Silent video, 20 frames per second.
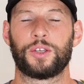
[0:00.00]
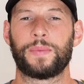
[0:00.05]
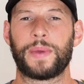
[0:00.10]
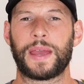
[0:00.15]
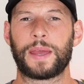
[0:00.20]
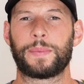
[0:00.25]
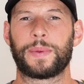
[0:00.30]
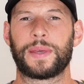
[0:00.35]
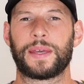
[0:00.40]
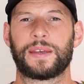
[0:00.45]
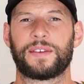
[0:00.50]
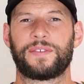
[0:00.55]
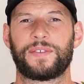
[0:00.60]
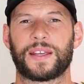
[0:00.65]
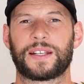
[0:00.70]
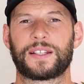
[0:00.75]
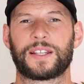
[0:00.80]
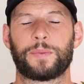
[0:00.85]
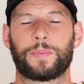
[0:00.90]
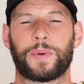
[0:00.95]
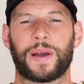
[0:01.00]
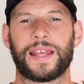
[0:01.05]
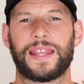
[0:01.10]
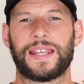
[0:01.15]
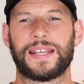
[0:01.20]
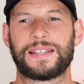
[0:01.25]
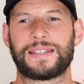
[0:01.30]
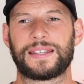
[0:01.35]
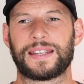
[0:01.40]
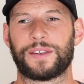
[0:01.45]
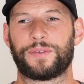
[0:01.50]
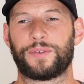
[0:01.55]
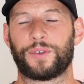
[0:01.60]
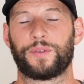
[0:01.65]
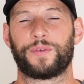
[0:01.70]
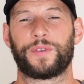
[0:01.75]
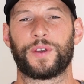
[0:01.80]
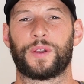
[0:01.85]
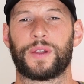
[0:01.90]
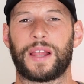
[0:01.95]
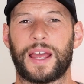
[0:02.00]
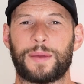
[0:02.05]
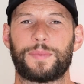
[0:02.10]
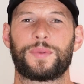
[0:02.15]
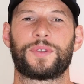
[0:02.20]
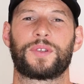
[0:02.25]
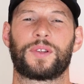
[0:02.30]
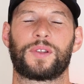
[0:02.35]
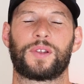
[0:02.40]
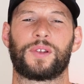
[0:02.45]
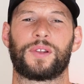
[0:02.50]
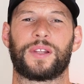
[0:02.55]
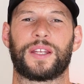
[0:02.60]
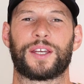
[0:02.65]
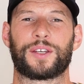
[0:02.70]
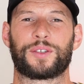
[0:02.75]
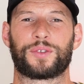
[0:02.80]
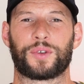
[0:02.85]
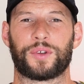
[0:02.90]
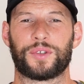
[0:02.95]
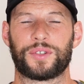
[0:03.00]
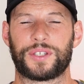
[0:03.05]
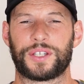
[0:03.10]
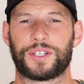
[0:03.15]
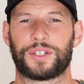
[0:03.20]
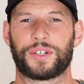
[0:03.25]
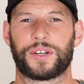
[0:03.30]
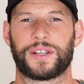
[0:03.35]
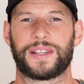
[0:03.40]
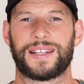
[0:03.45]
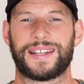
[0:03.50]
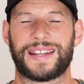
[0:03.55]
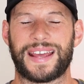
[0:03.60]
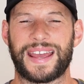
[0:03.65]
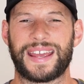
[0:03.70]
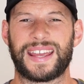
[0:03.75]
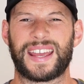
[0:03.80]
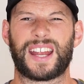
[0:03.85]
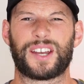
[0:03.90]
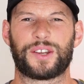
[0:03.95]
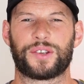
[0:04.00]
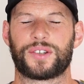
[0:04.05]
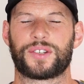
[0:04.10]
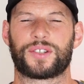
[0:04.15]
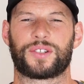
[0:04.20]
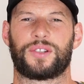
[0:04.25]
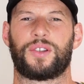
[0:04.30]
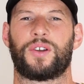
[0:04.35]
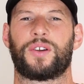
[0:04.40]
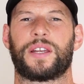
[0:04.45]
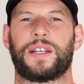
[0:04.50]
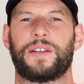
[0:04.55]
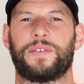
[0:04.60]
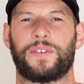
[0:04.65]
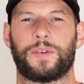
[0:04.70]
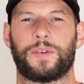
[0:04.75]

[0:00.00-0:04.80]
You may be affected by this if you feel absolutely exhausted during the day and you're just longing